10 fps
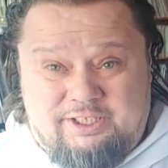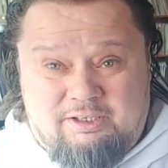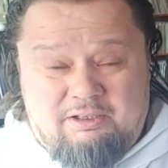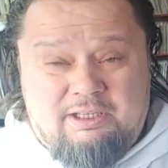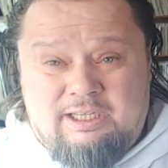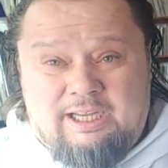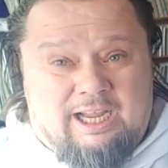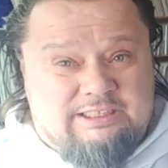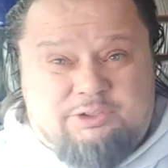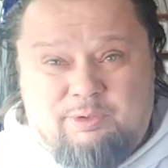deal
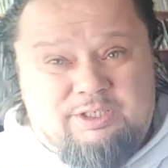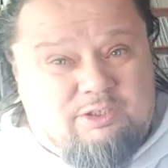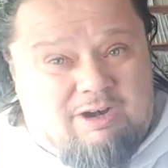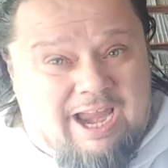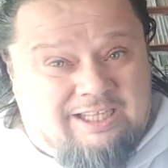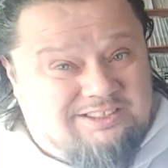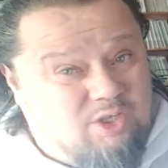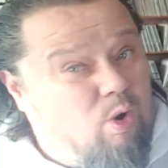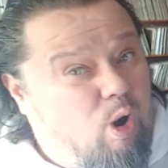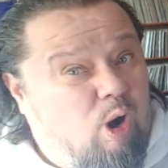and squeeze your hand
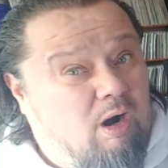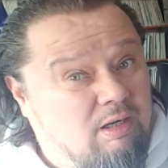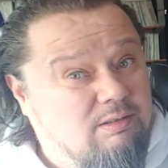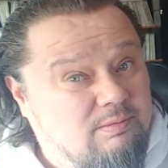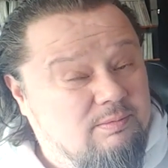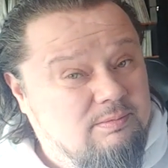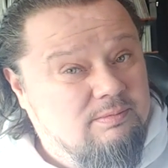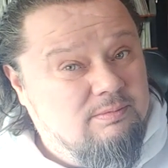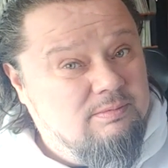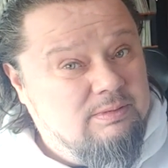so hard
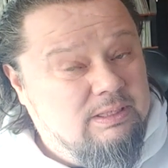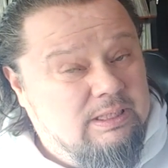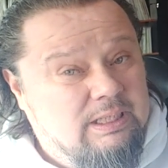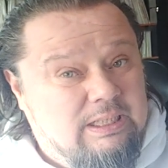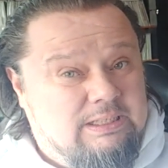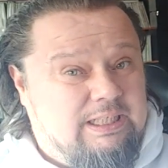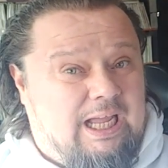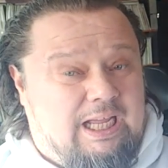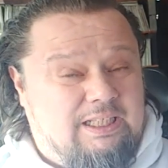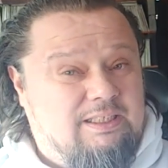
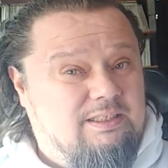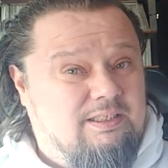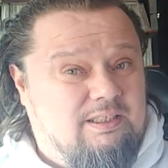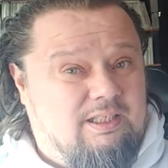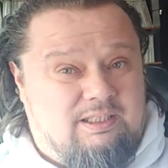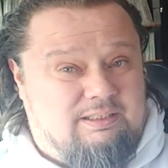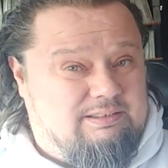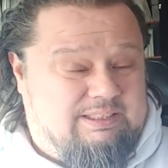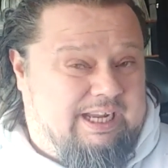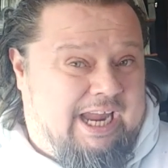that
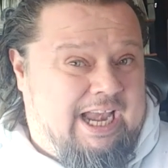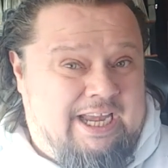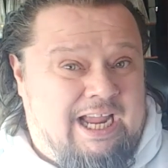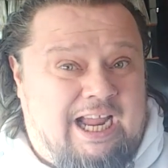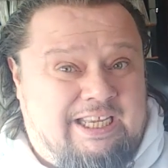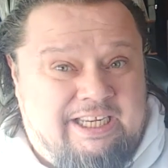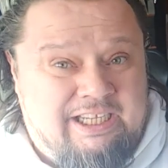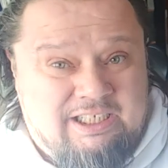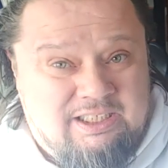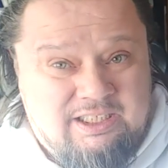any
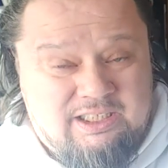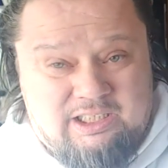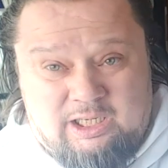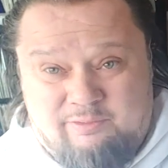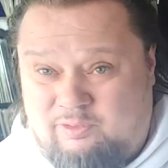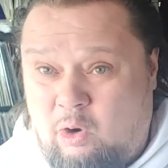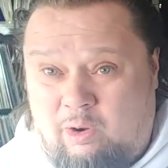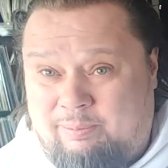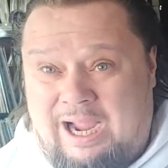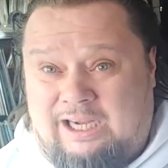idea of
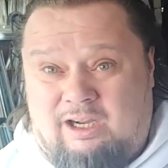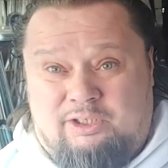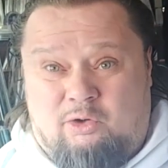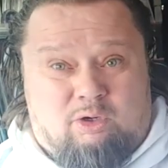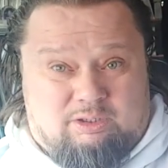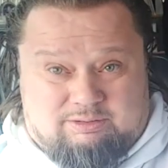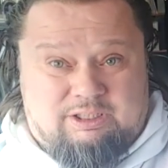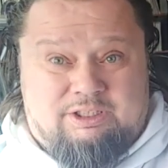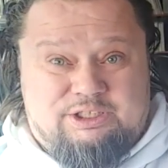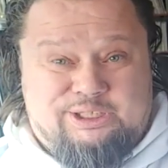going back on your
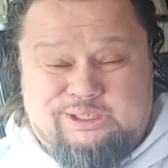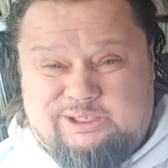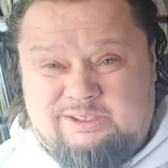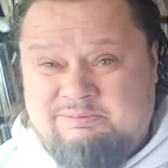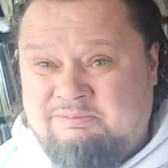conditions